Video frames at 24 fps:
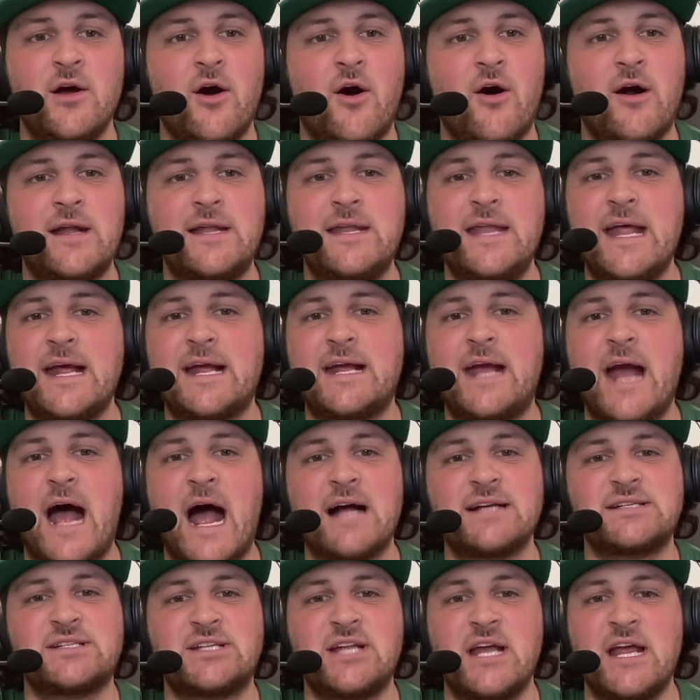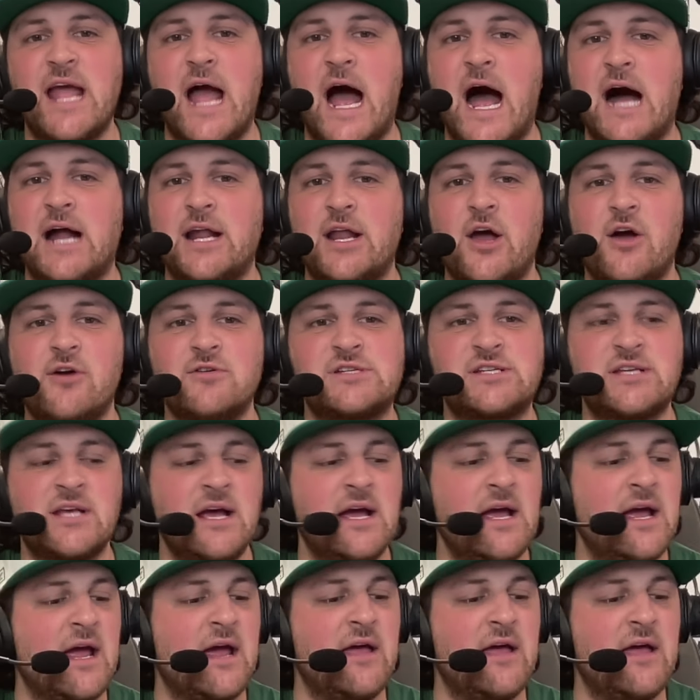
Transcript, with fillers: on Nick Castellanos